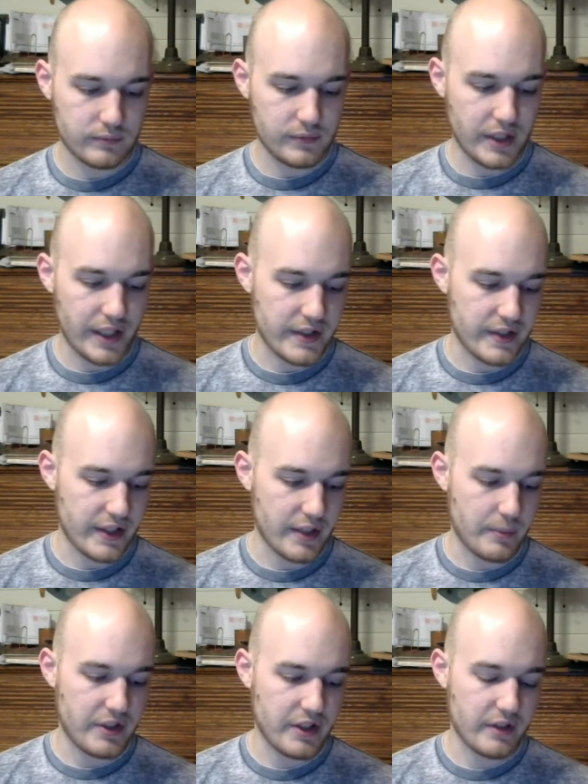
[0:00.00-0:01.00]
It's not a
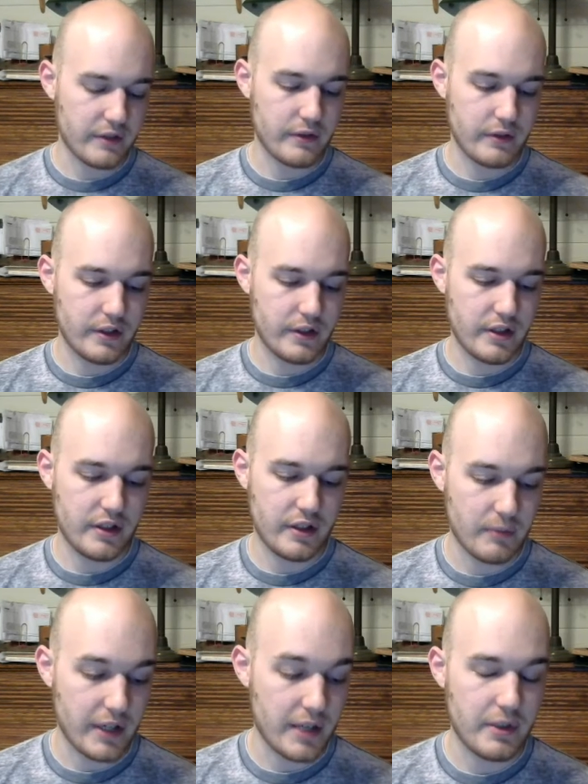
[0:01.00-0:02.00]
particularly, in
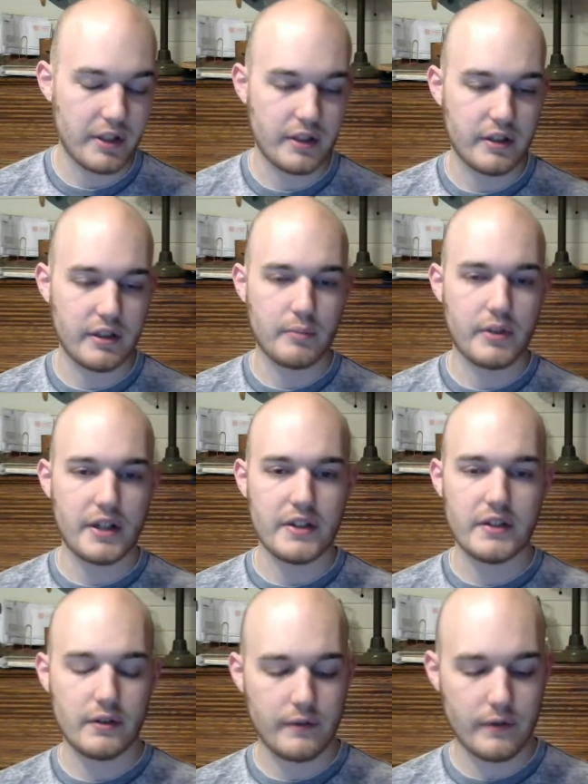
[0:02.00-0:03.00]
my opinion,
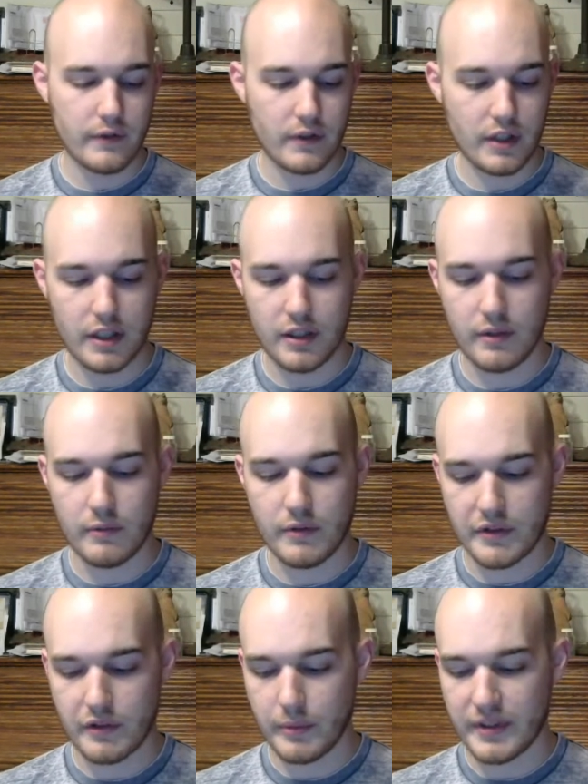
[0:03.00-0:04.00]
impressive War
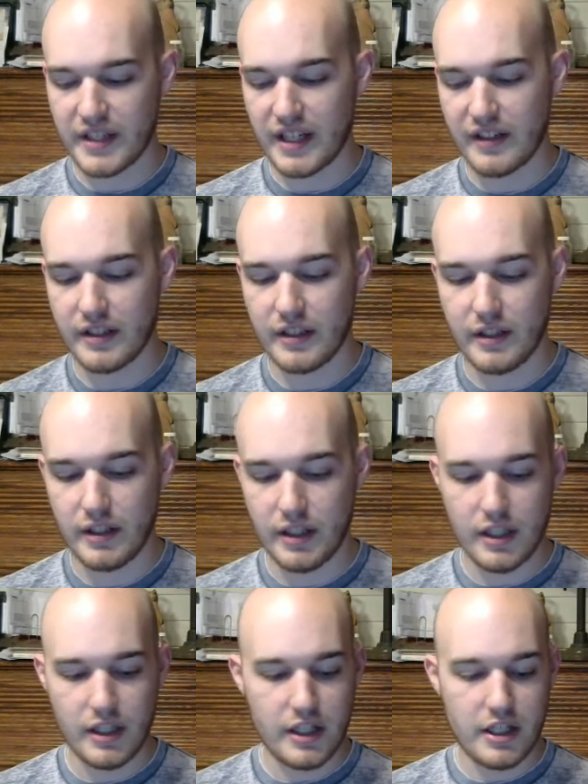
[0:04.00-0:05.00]
Scroll Battalion
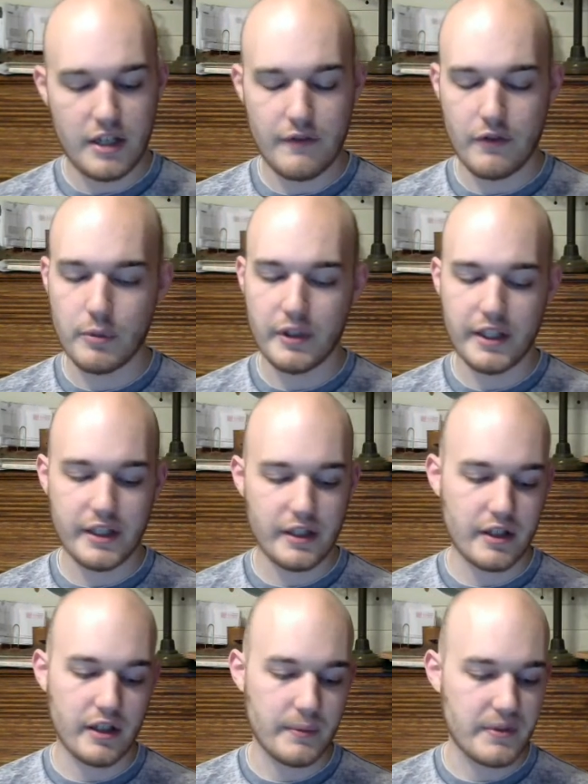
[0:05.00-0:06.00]
if you're playing in a
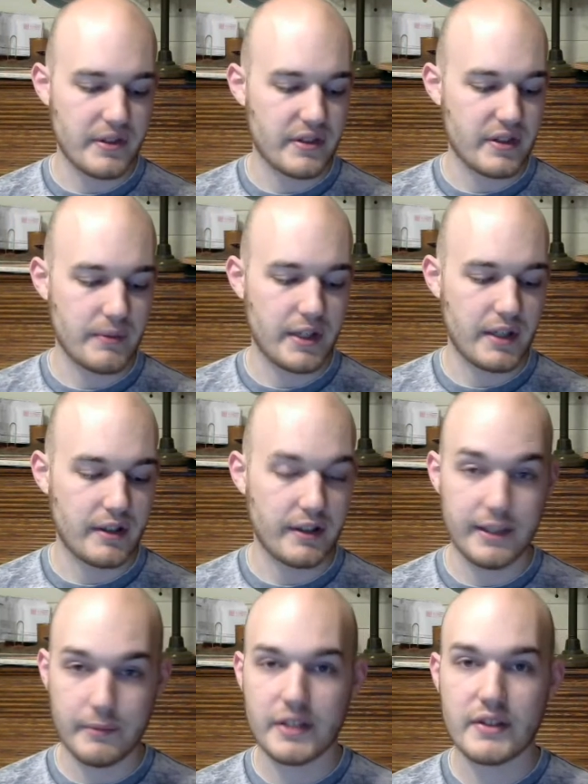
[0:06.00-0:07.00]
comp system that
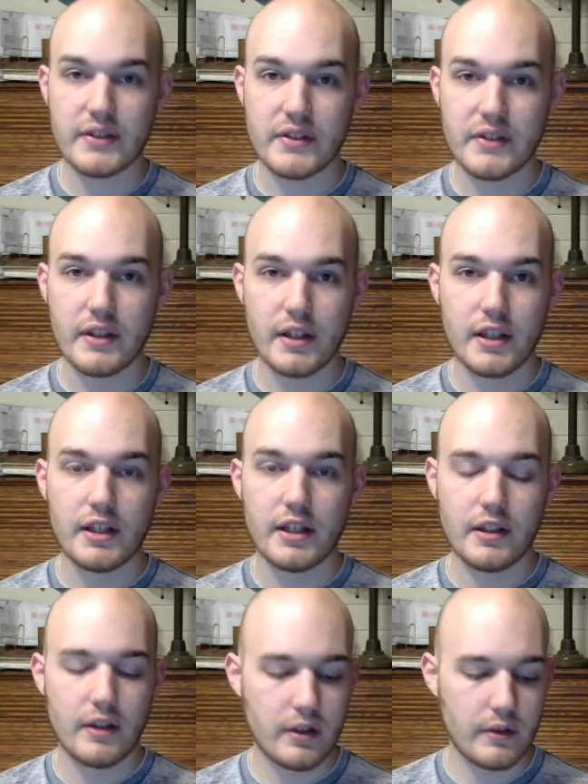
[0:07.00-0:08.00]
limits
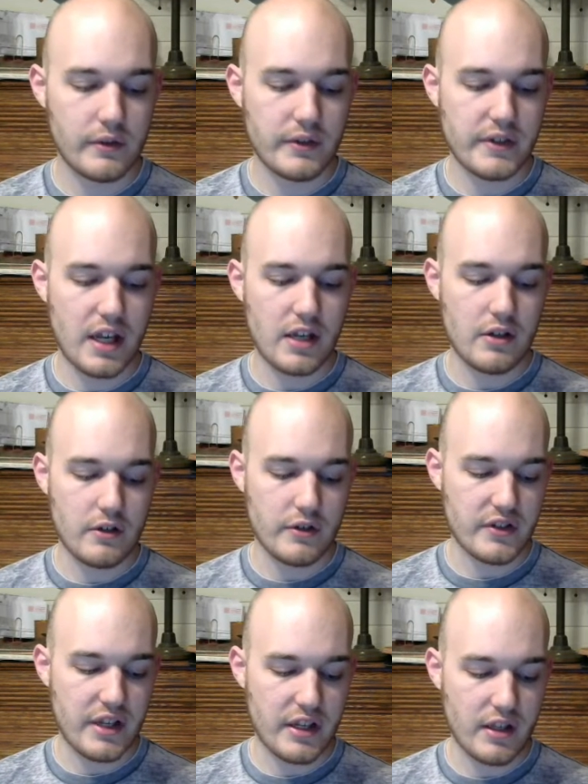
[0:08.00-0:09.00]
those, and you're
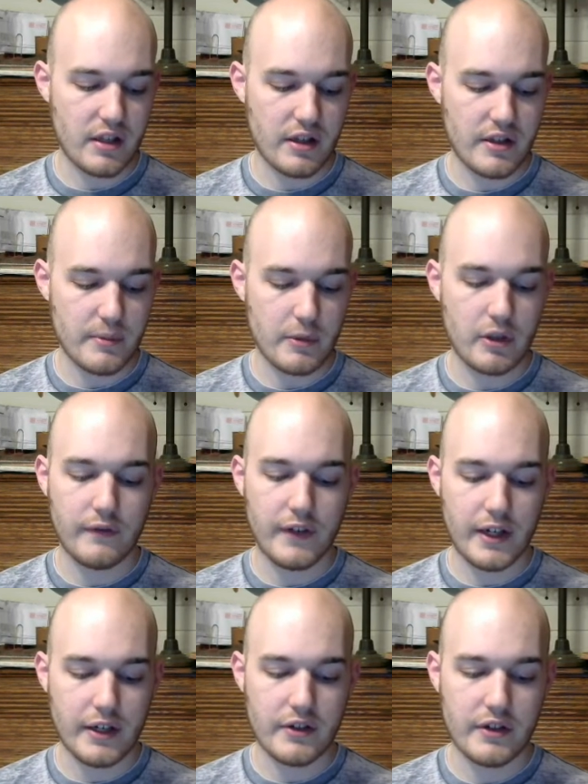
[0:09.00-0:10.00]
just taking a small
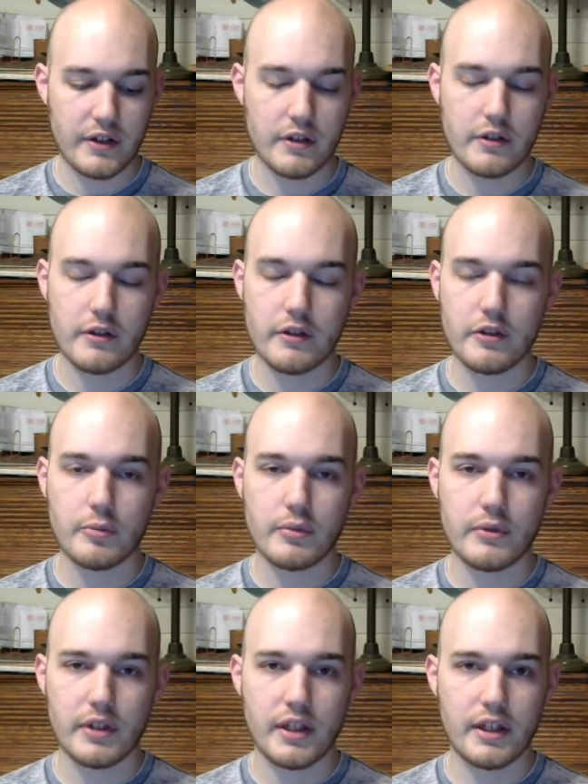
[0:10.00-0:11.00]
Fyreslayer group,
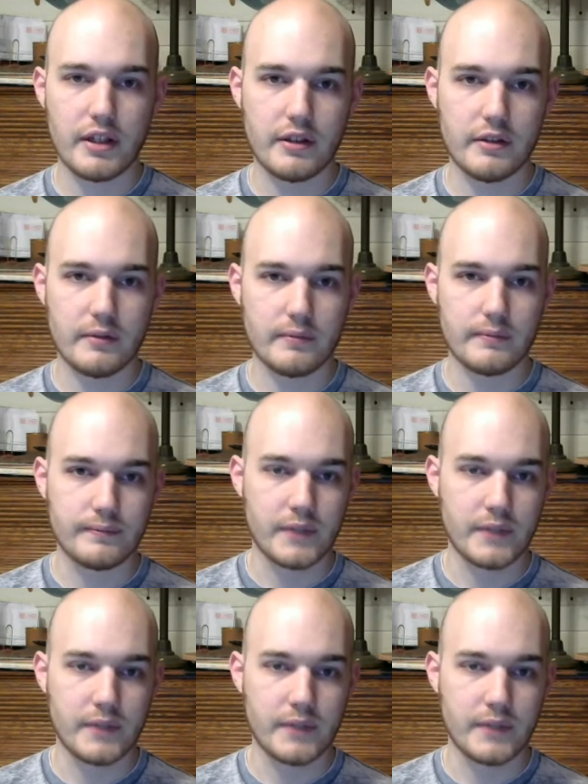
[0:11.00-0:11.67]
and